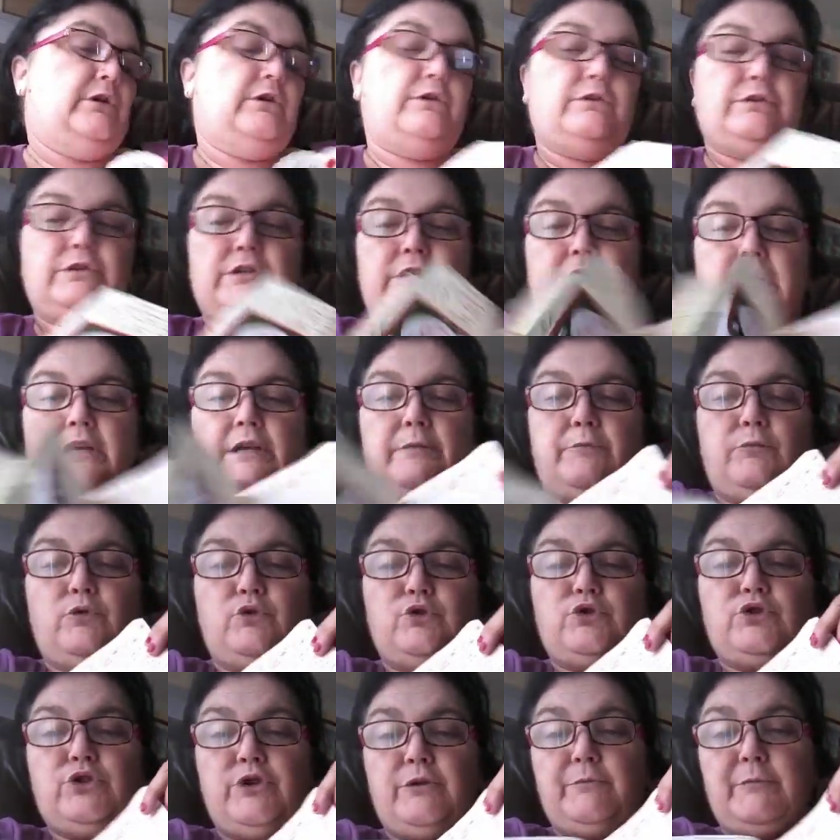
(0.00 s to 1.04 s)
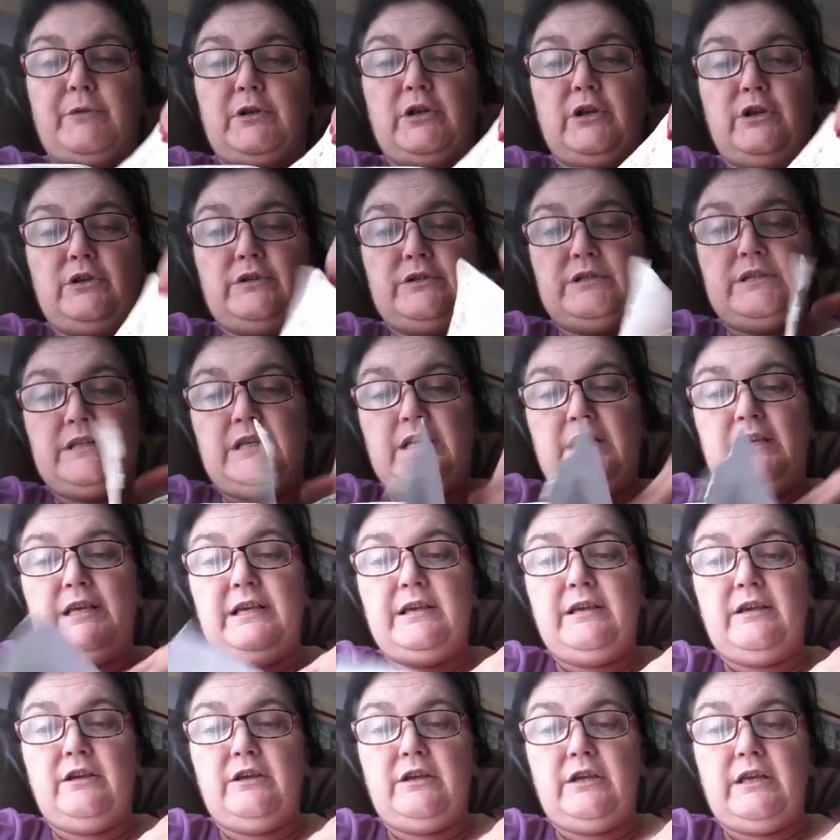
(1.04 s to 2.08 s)
notes? Yeah, more sermon notes
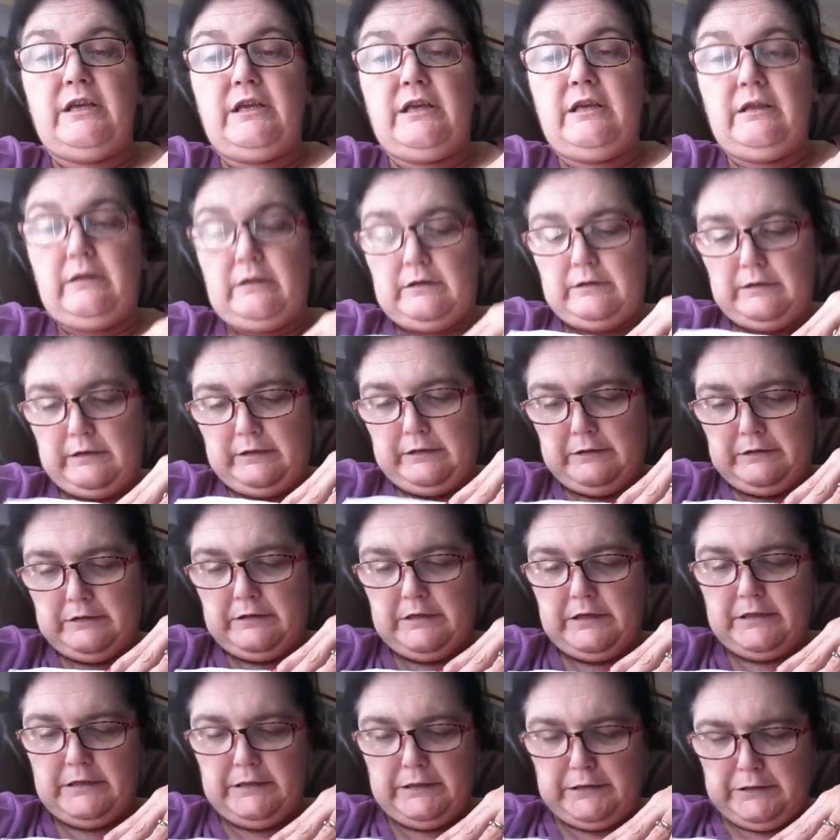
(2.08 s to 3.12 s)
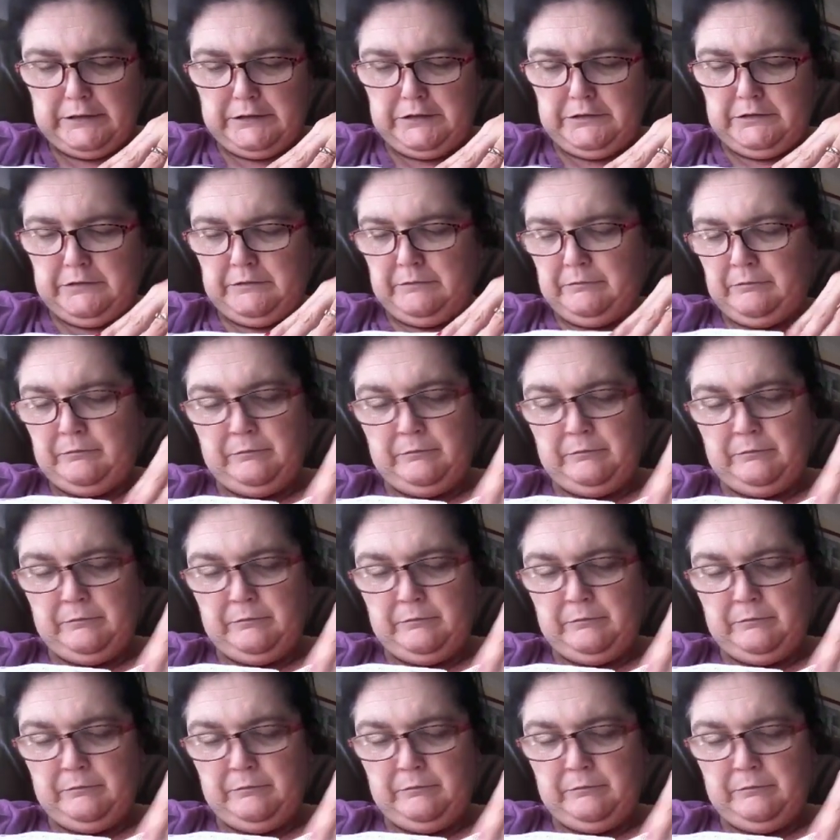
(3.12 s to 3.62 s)
there. I added that in.